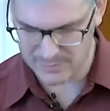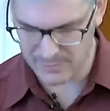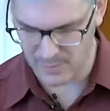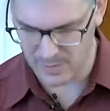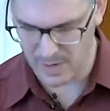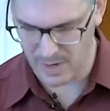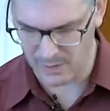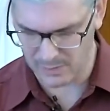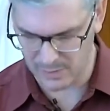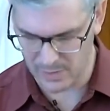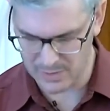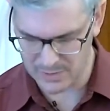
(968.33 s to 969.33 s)
for our
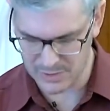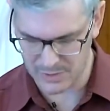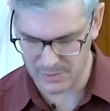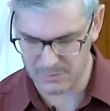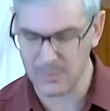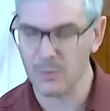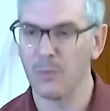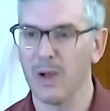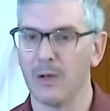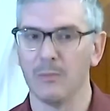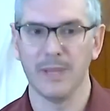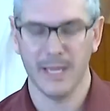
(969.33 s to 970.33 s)
long-term
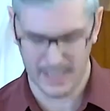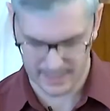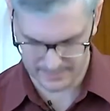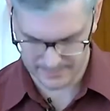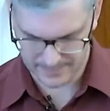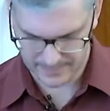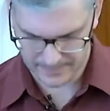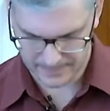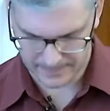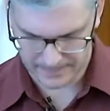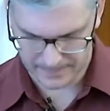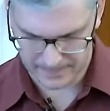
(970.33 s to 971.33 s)
well-being.
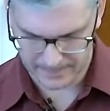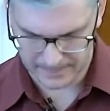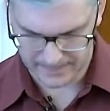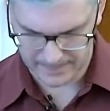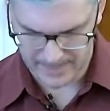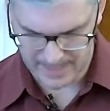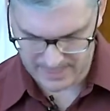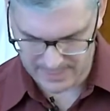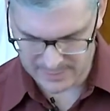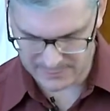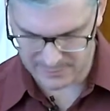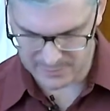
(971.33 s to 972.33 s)
In
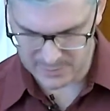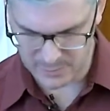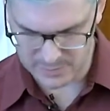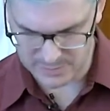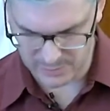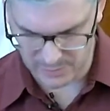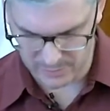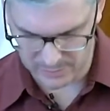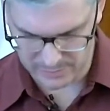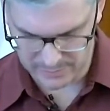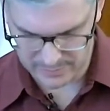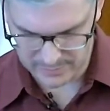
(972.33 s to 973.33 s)
this verse, we're
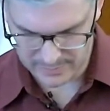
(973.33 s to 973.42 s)
told,